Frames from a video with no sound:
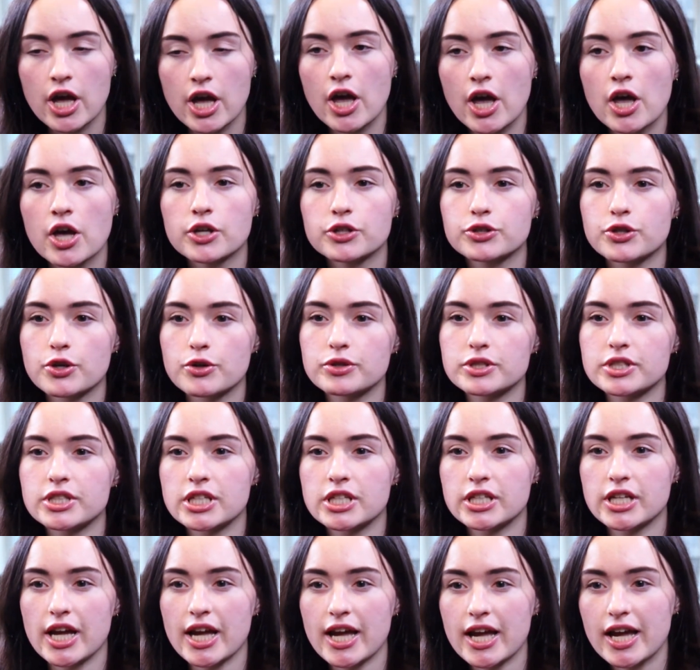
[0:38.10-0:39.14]
So
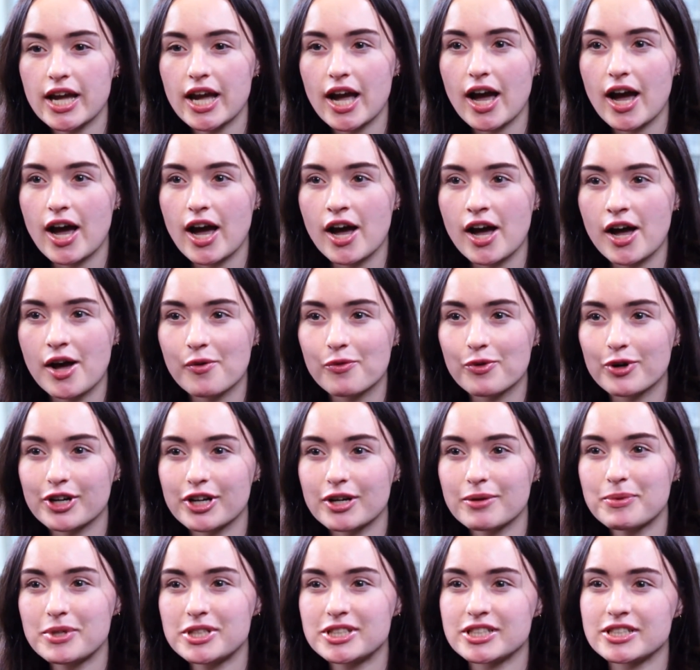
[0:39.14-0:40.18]
today, we're
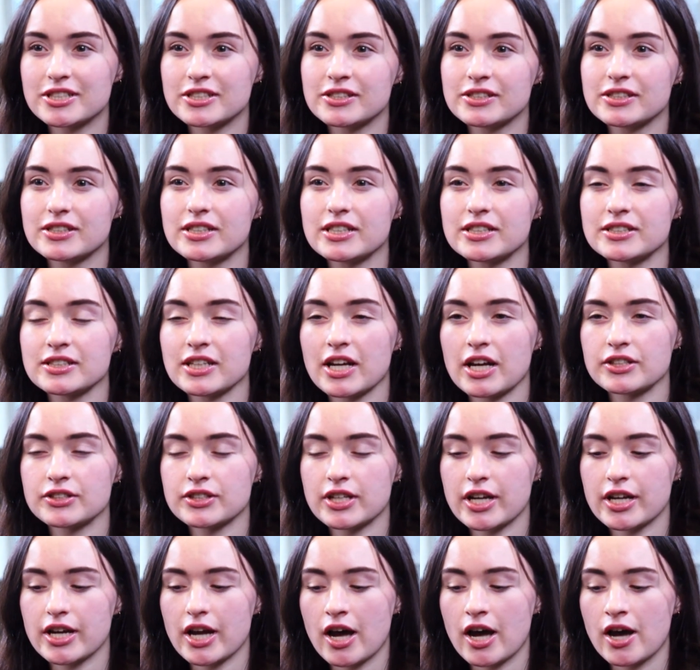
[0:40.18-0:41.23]
going to be
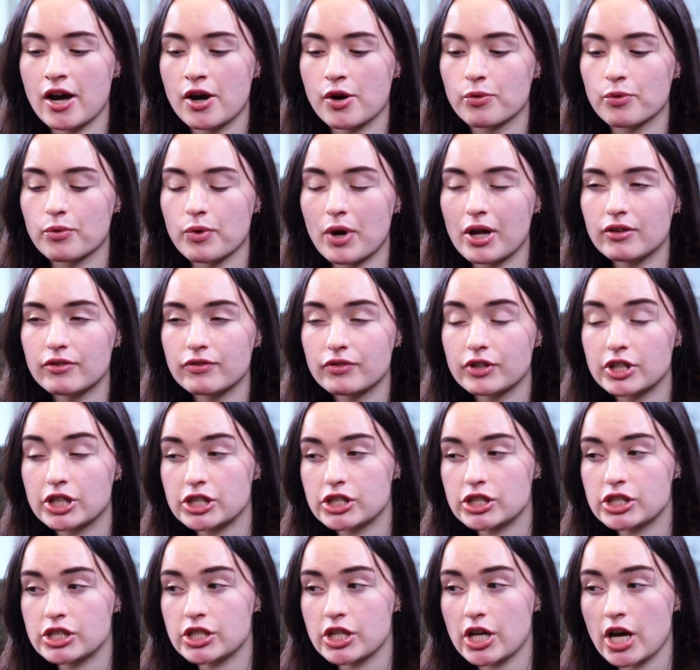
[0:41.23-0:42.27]
discussing a
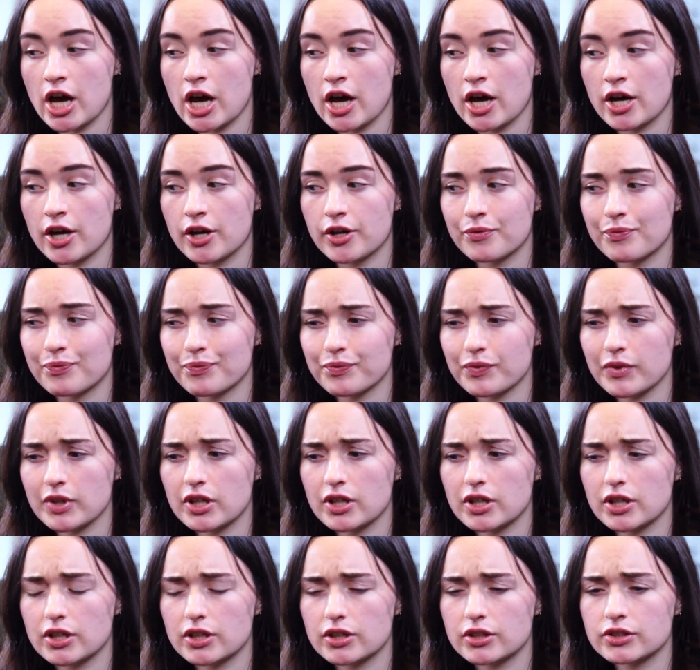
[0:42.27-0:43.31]
relevant not
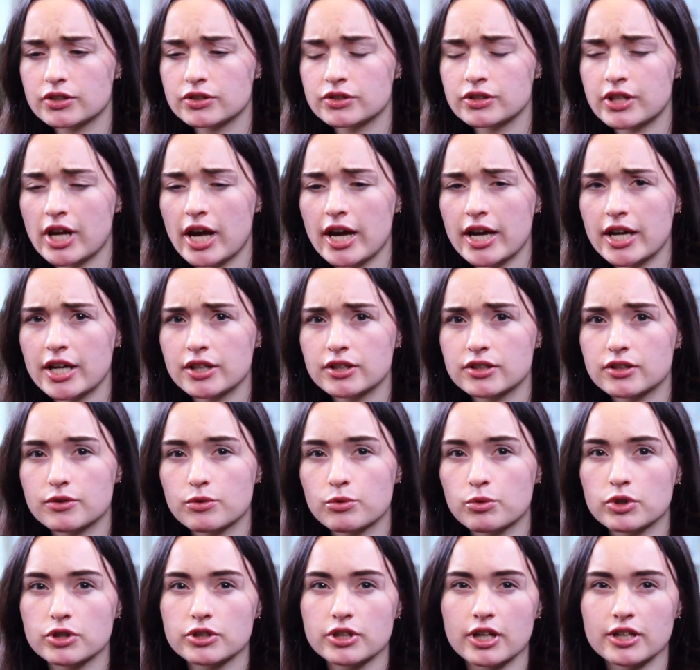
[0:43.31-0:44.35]

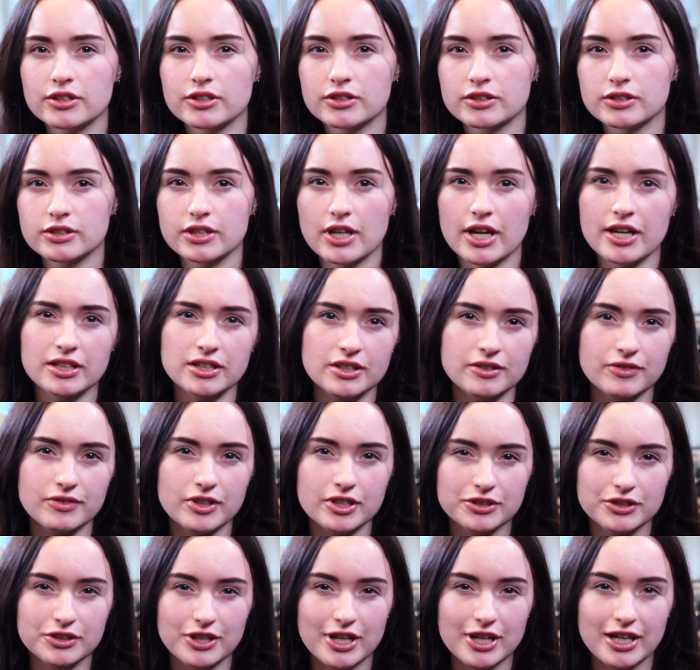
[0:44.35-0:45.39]
scientific
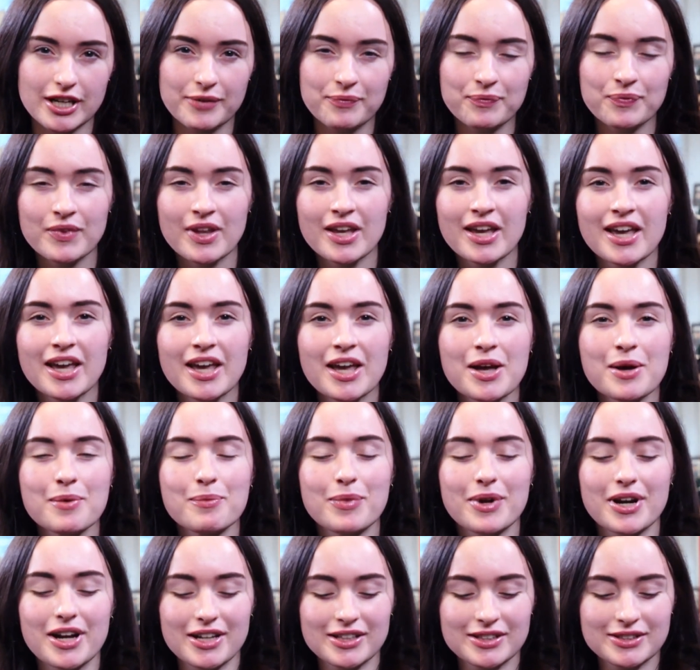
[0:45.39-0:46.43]
study,
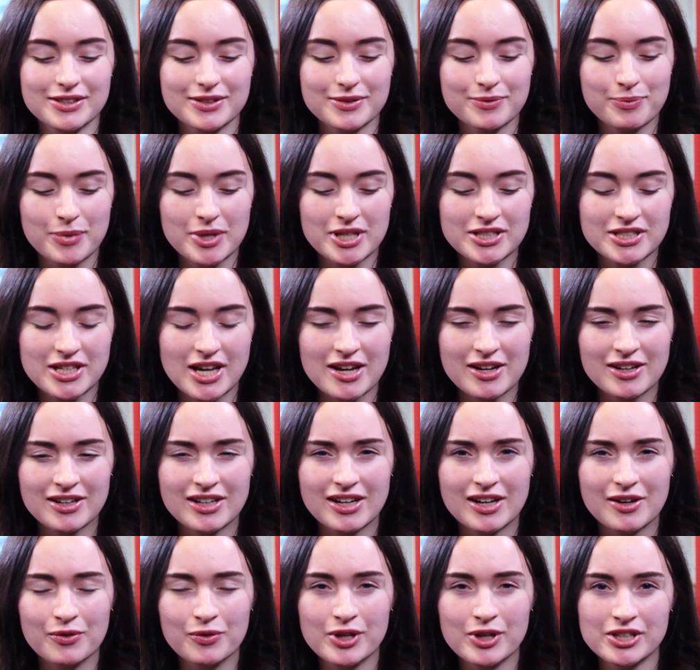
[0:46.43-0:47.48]
but it's been done
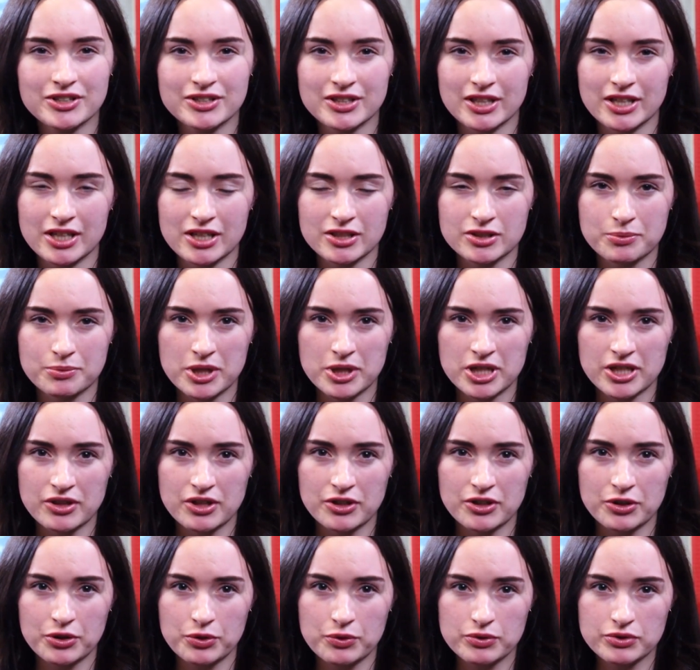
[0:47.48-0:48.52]
recently. It's been in the
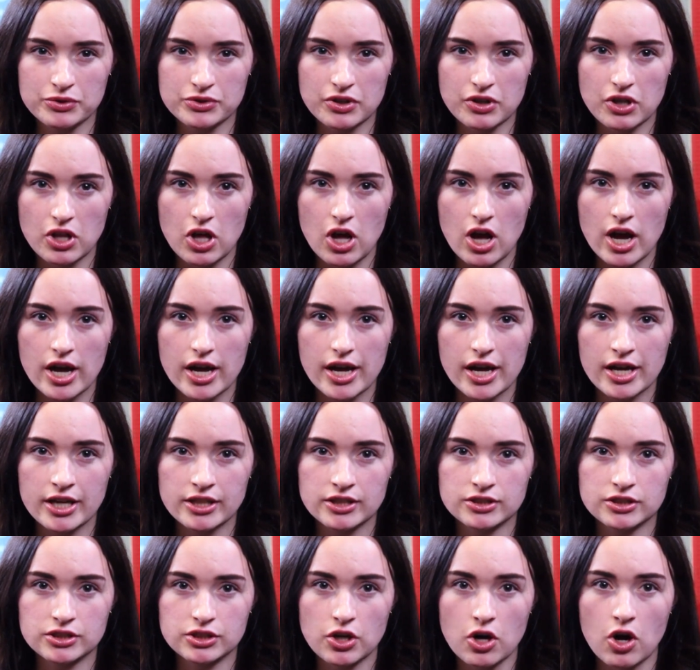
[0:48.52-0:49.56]
news a lot.
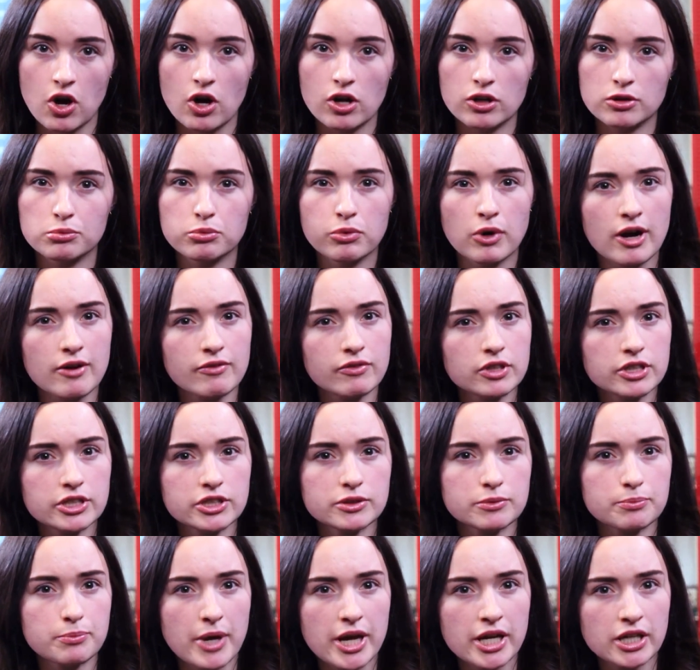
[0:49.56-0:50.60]
It's called
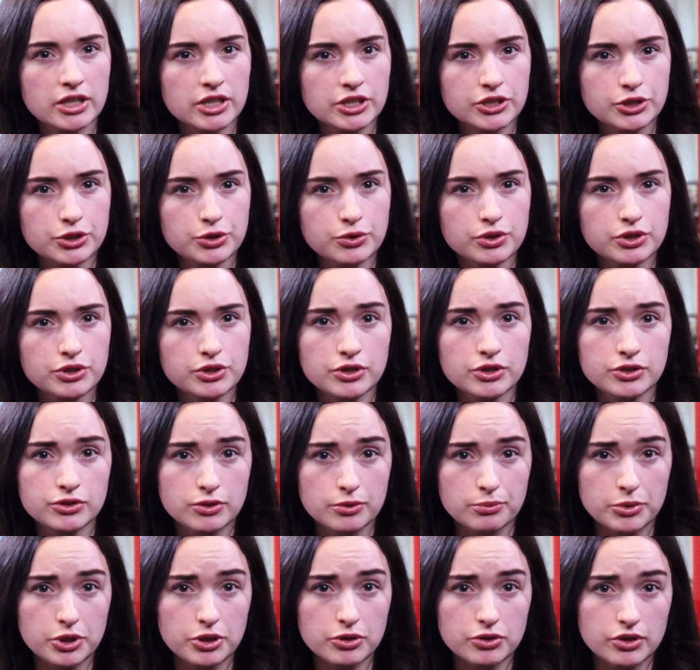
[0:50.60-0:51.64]
Prevalence Magnitude
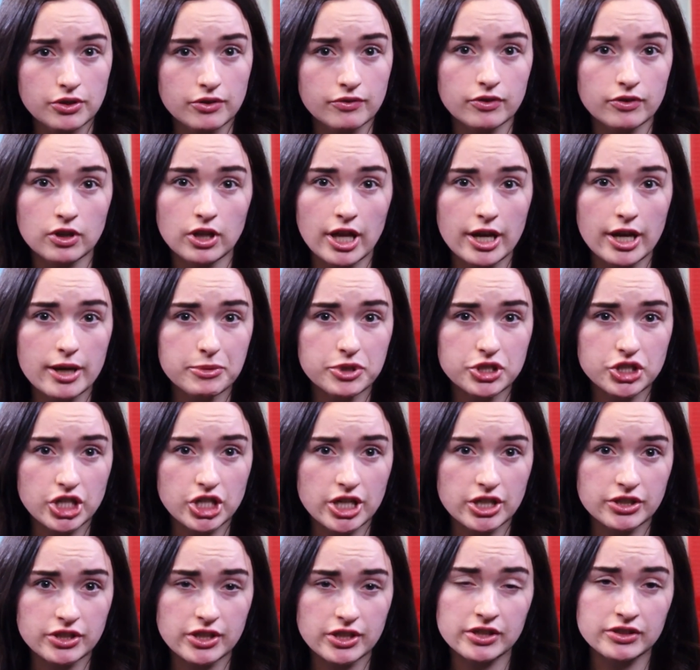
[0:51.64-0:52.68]
Distribution of Climate
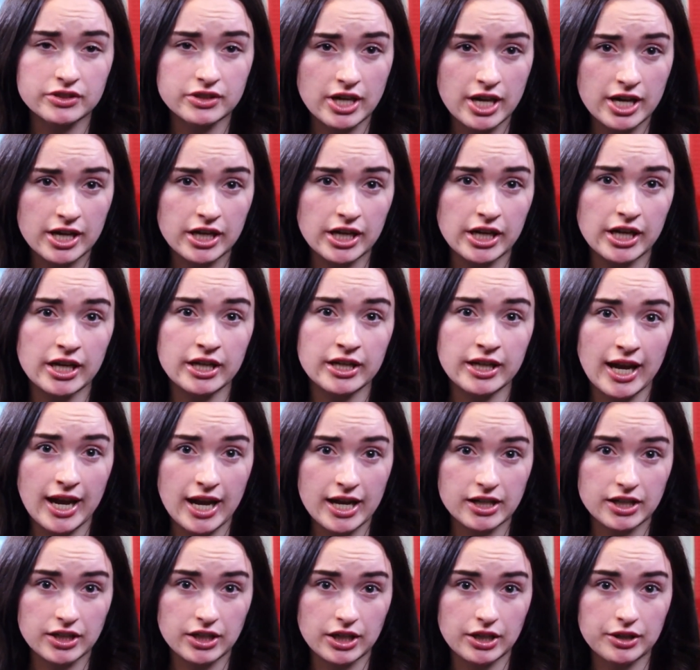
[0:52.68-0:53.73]
Change Anxiety in
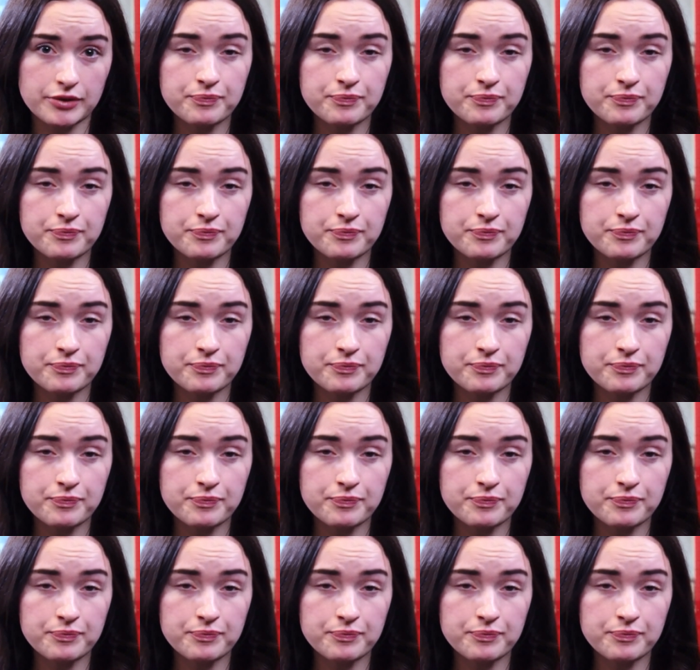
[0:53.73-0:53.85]
Canada.